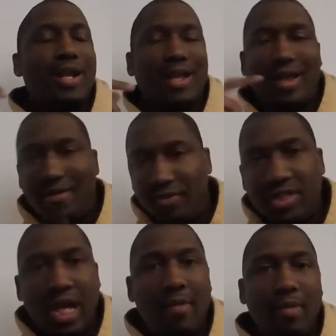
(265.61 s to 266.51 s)
And every
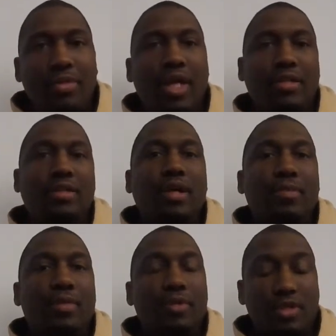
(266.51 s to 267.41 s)
time I'm catching
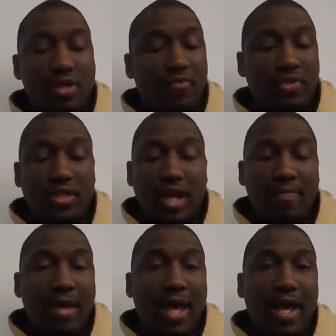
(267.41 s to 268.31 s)
something, if it's not
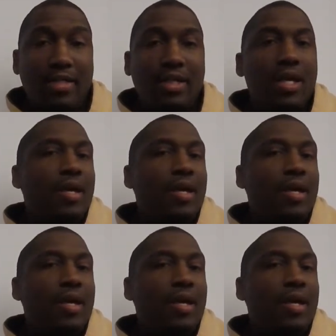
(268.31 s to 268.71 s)
a bass,